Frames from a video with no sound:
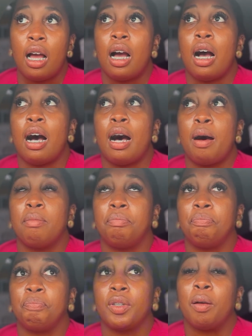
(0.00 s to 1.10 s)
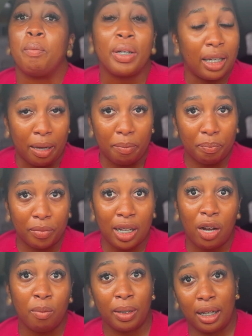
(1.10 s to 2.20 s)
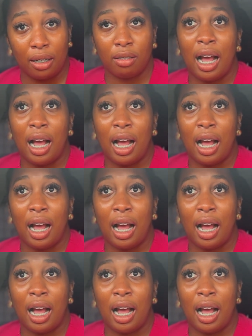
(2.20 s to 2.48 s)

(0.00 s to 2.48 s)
But yeah, that'll be,